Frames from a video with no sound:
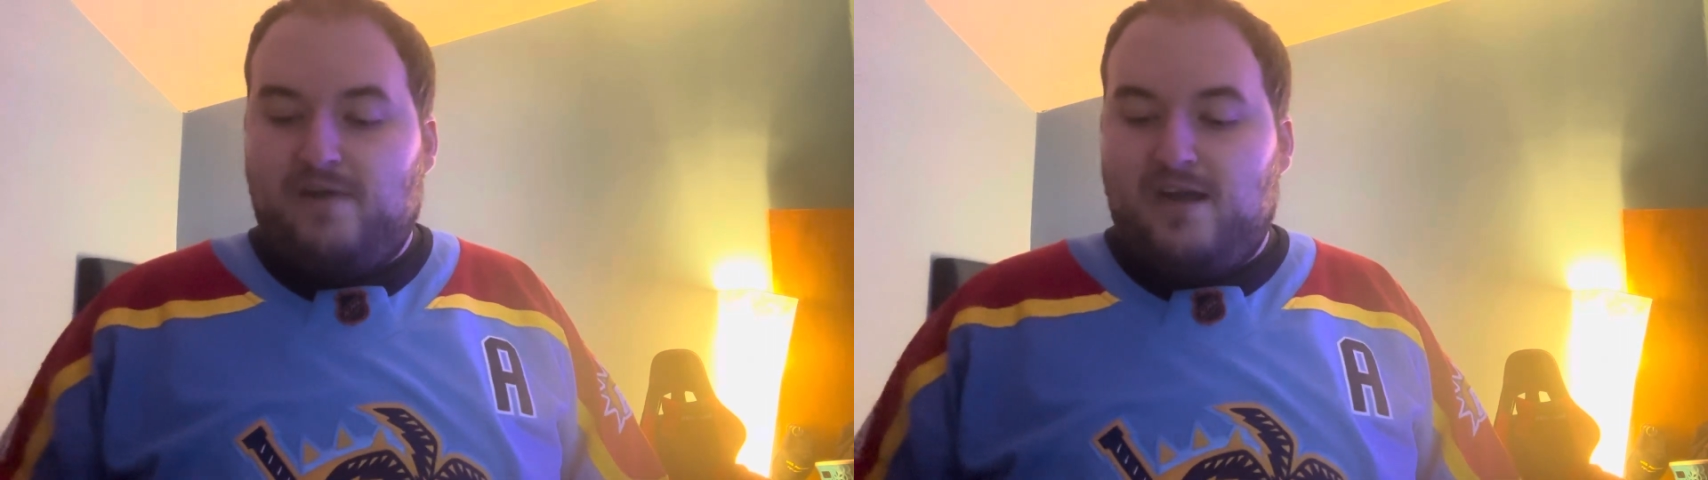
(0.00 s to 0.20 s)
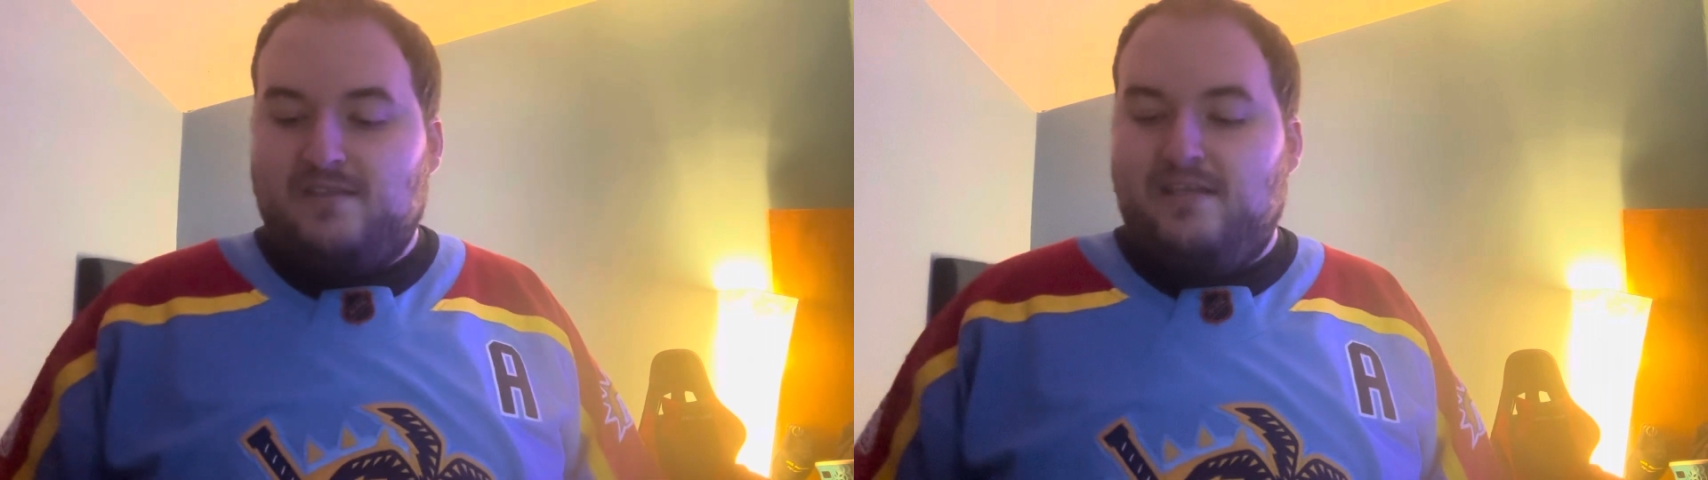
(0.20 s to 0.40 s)

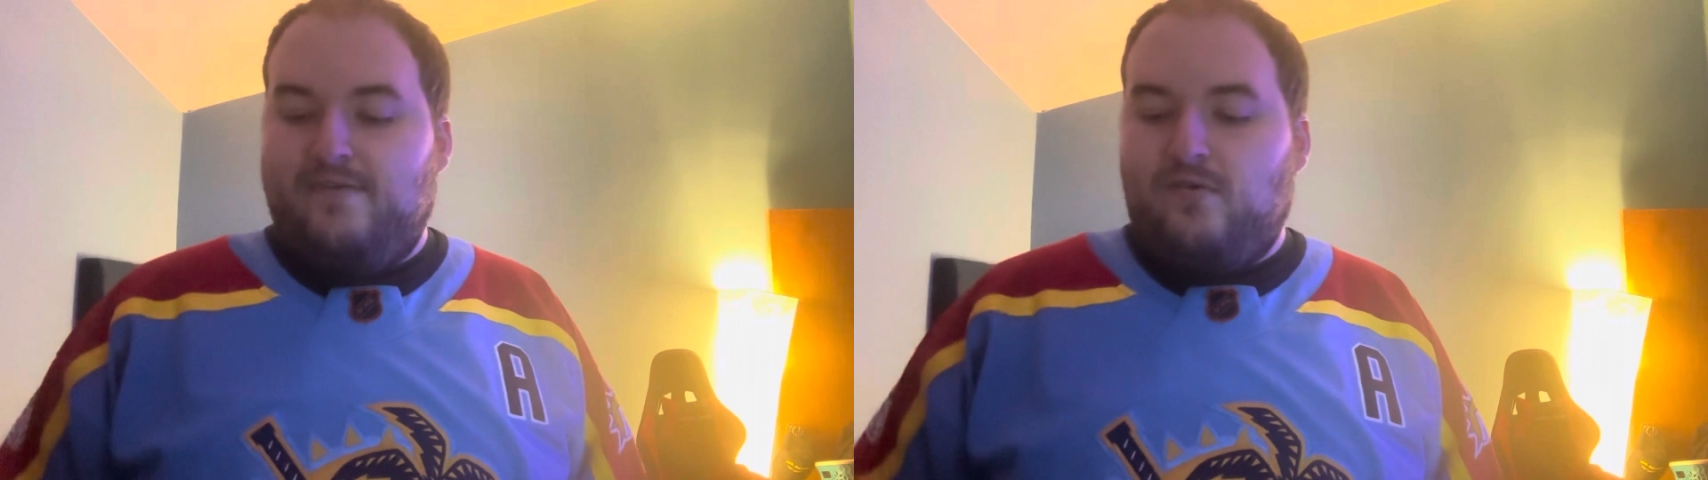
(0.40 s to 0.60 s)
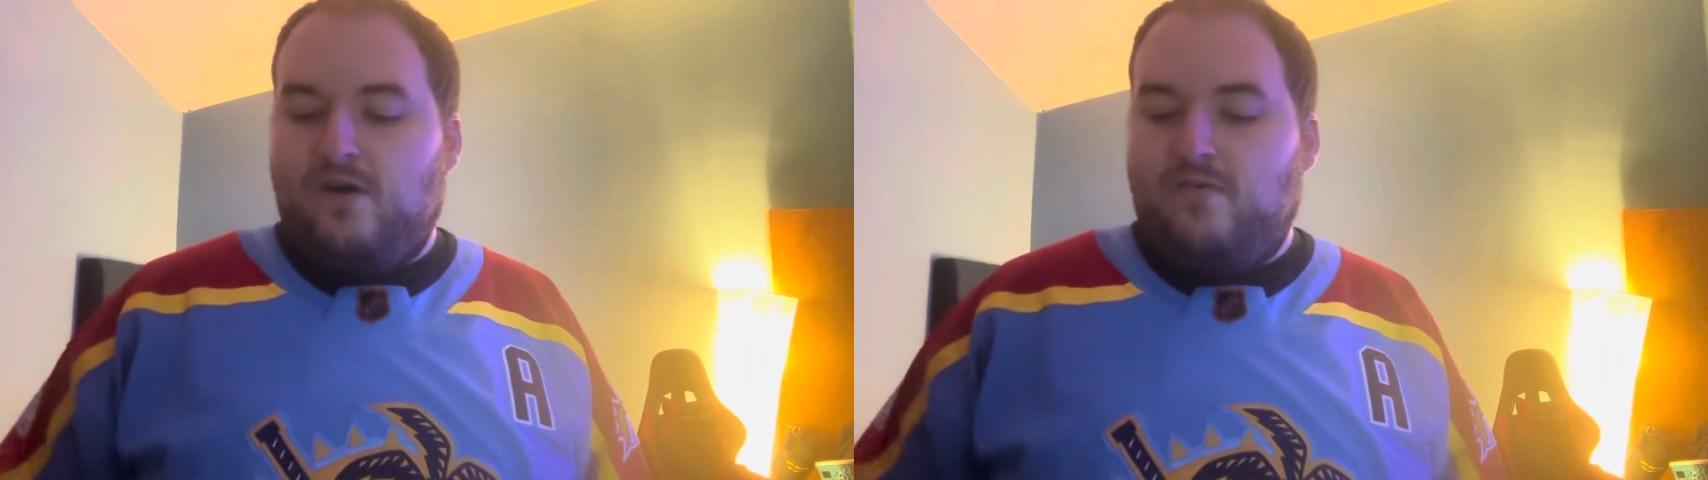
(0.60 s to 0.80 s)
box is
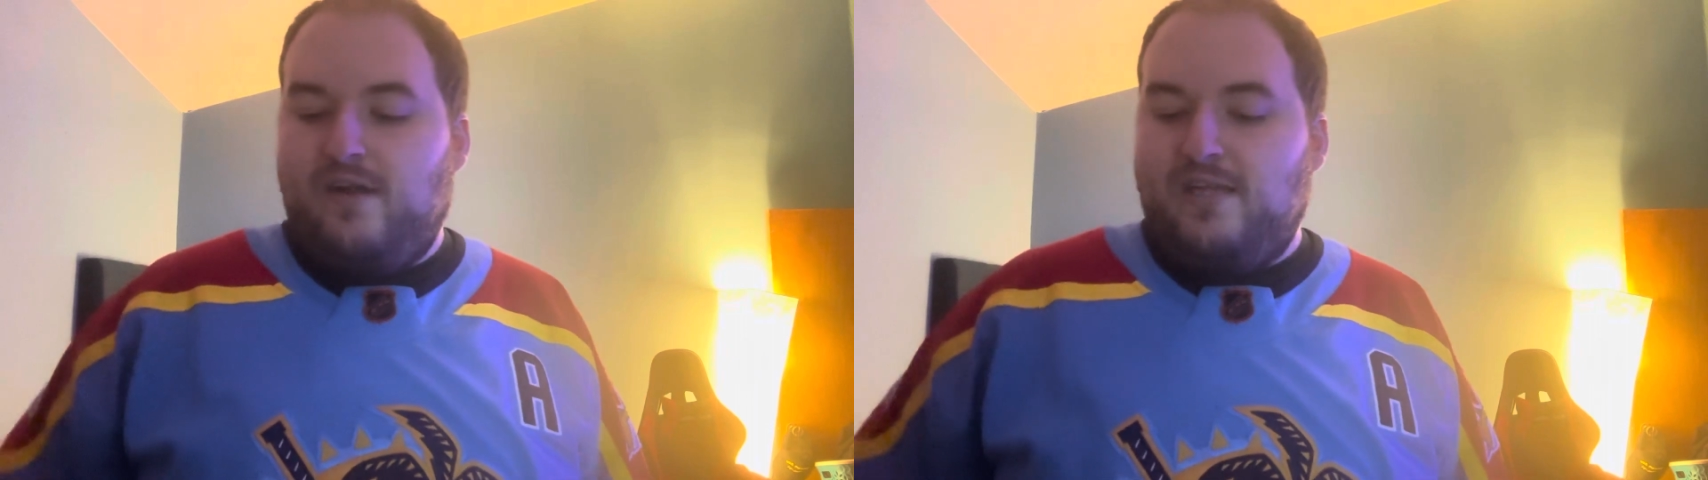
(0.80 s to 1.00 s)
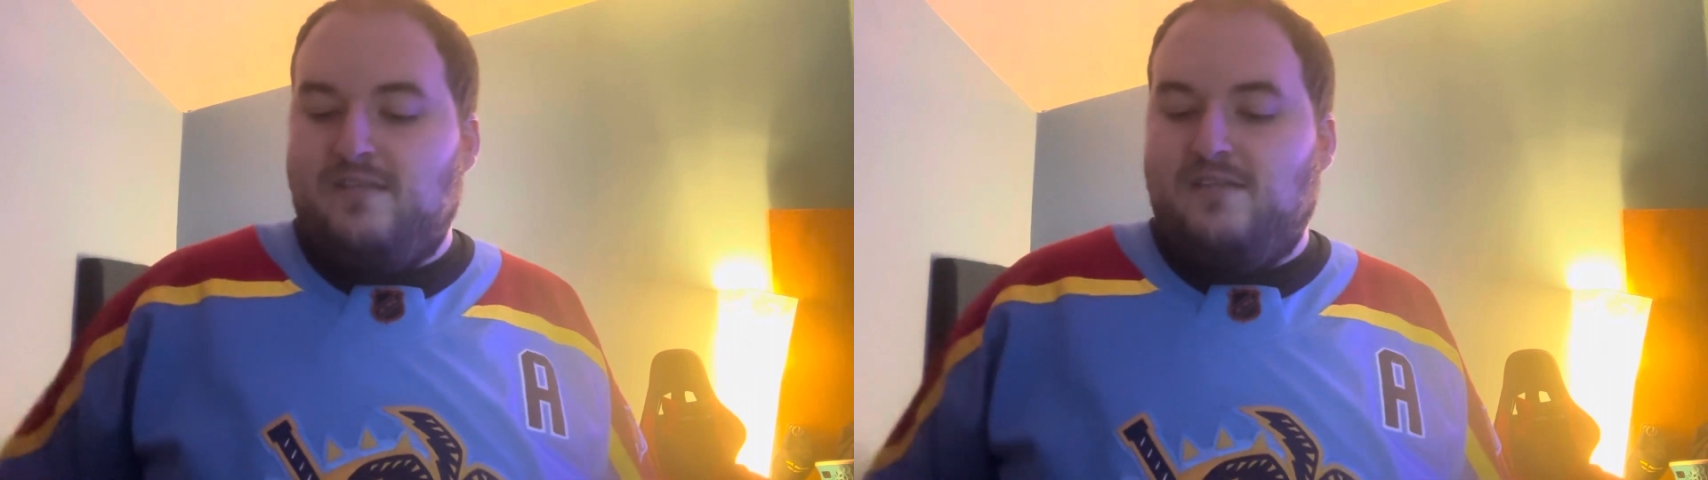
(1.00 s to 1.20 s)
Evan Rodrigues,